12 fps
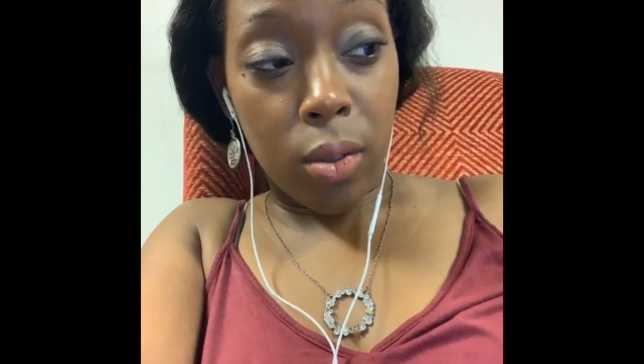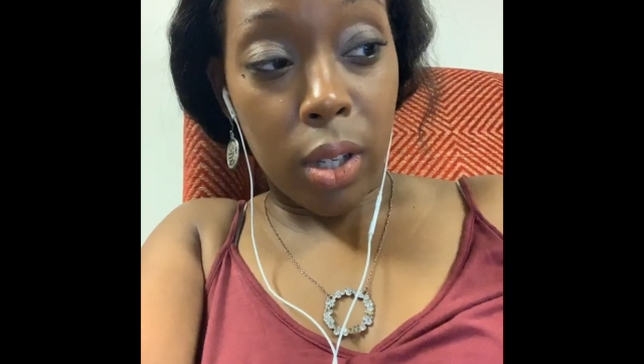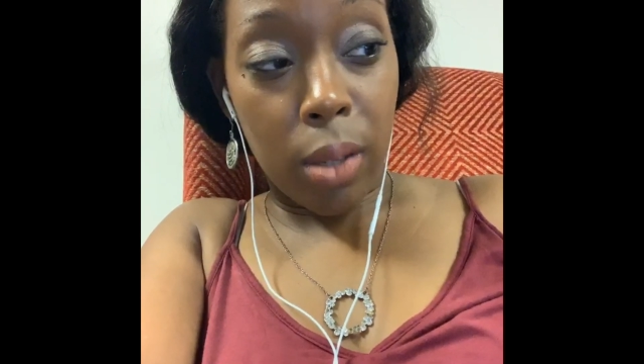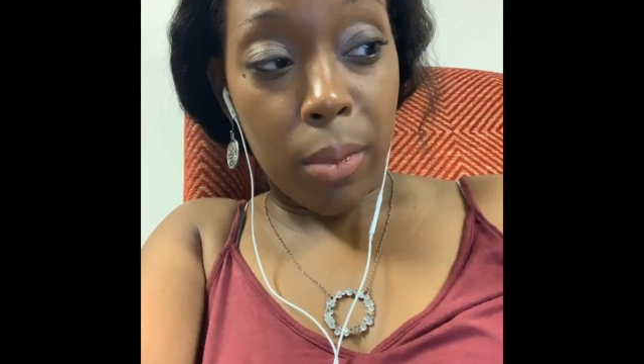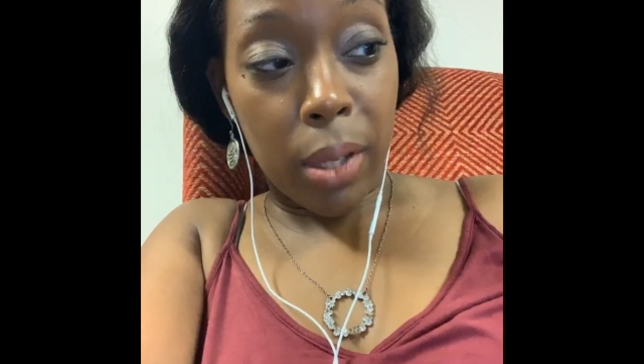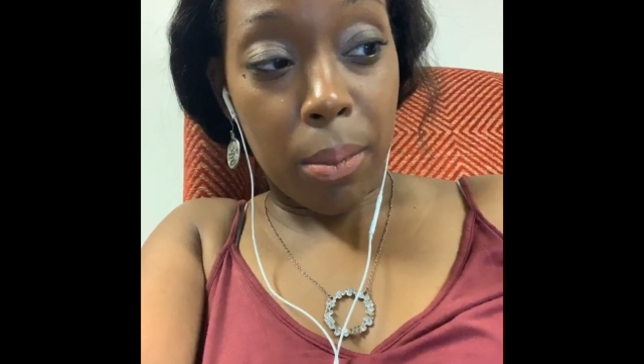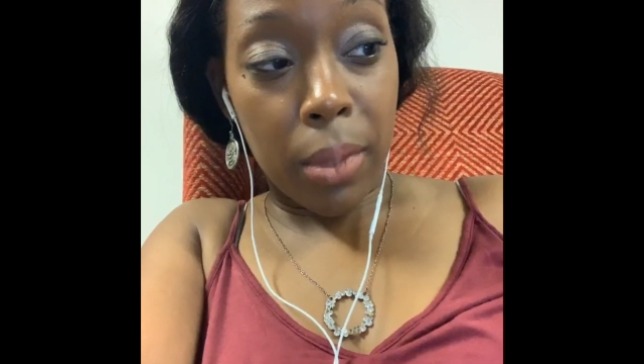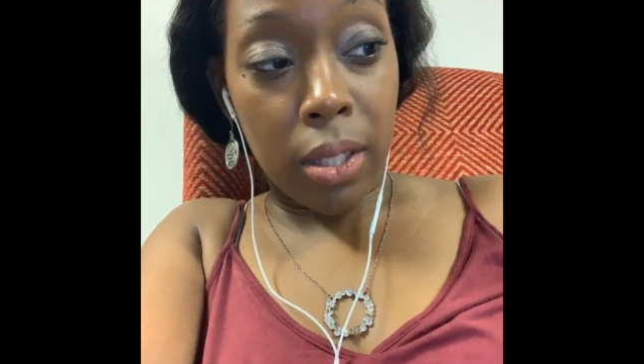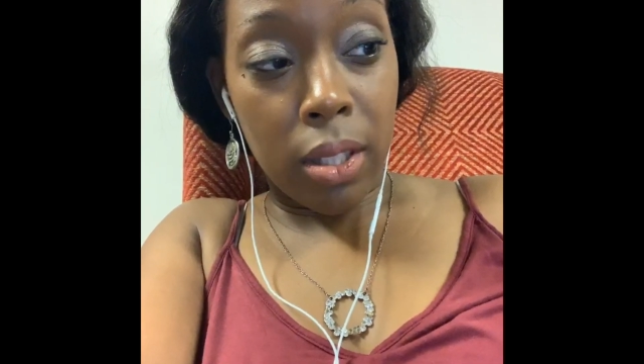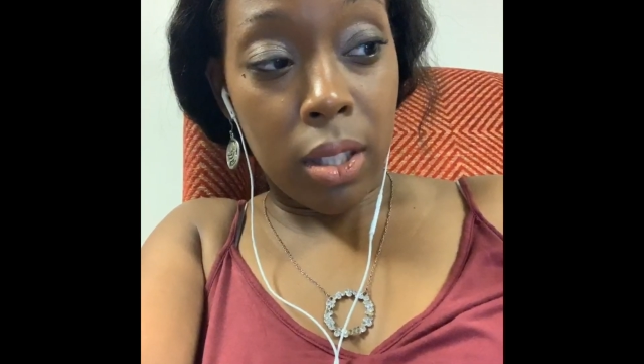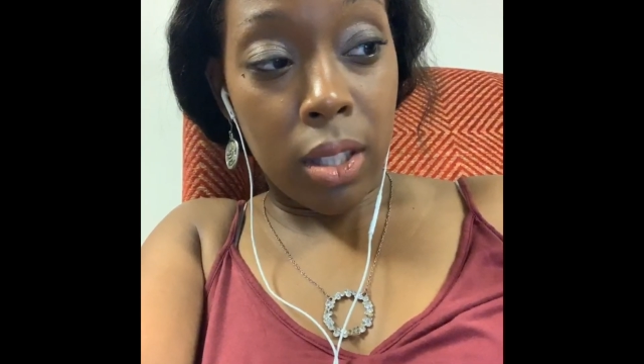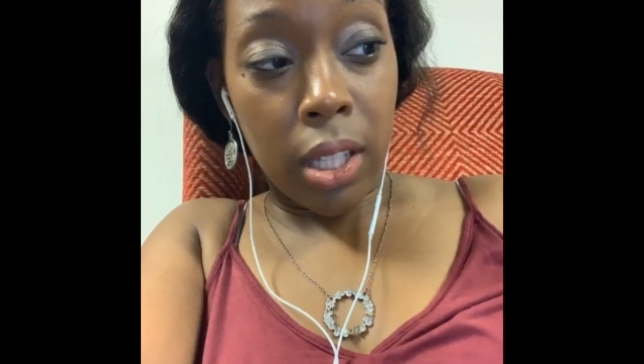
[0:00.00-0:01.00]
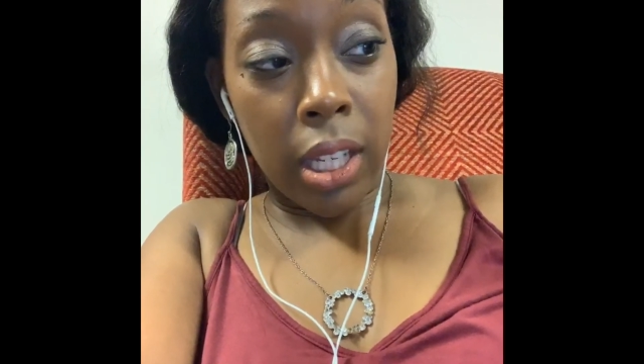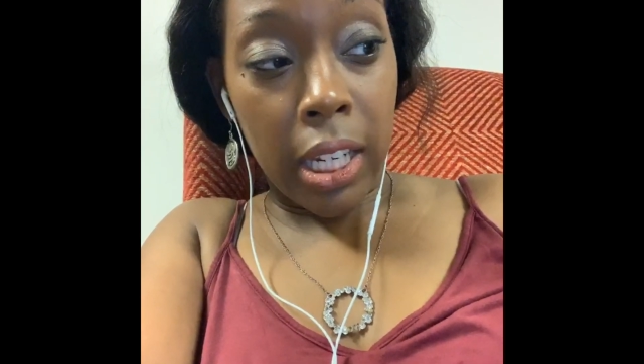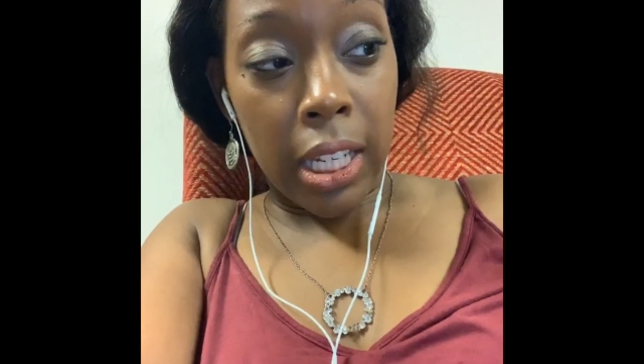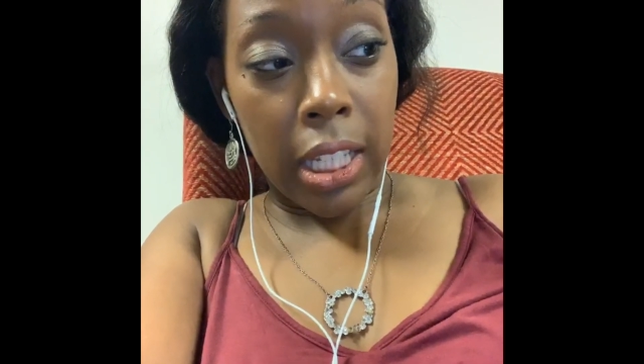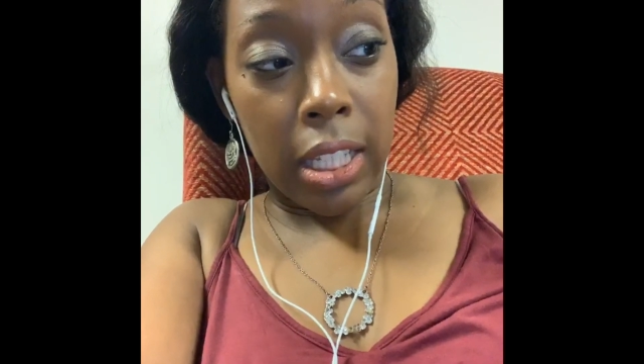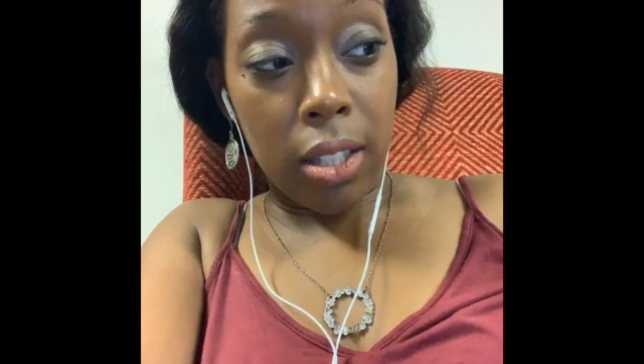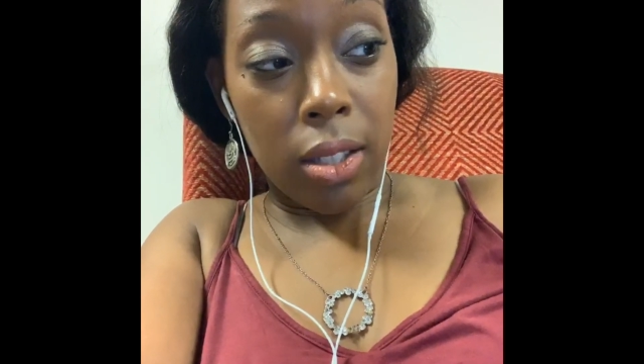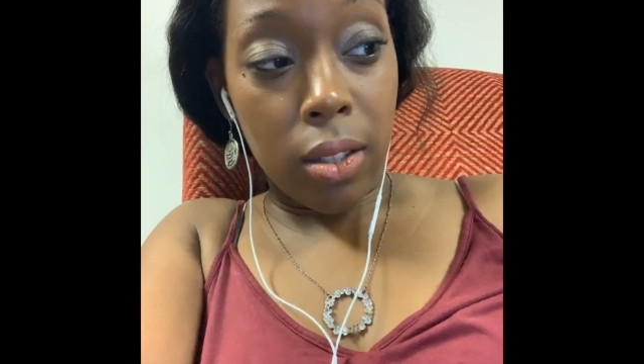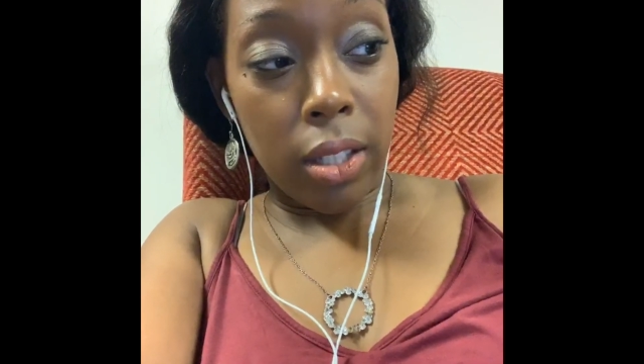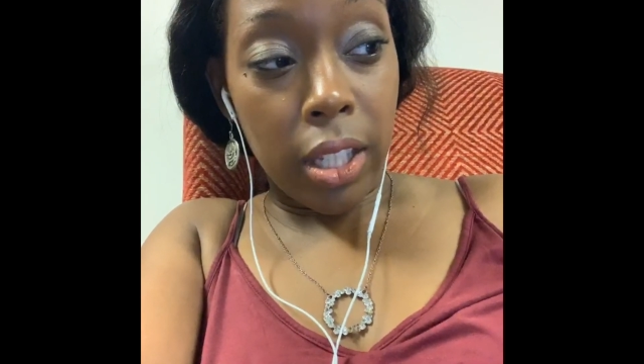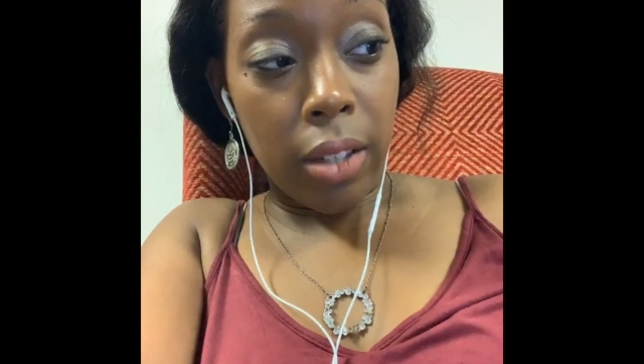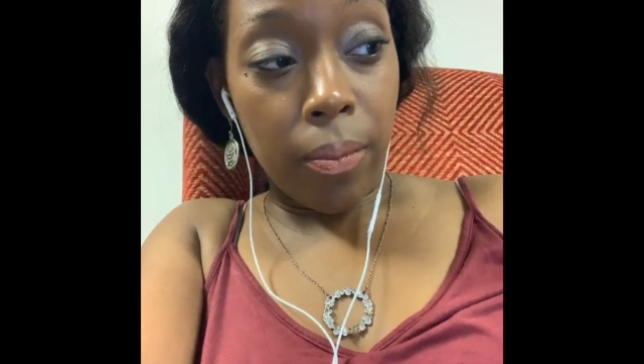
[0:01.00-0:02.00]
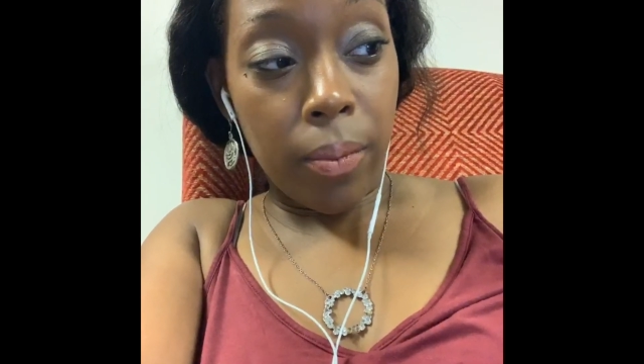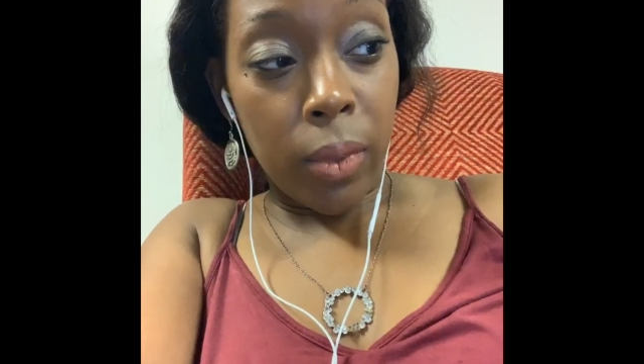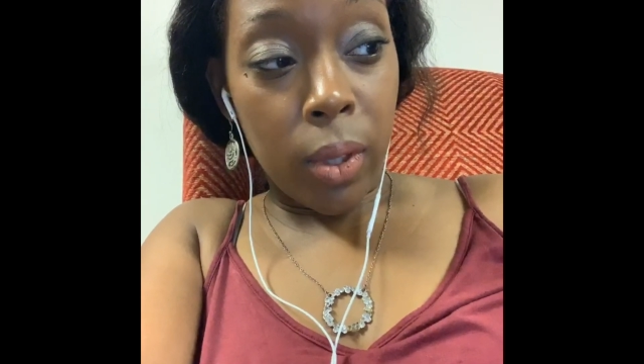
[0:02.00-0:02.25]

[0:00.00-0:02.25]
commitments easily,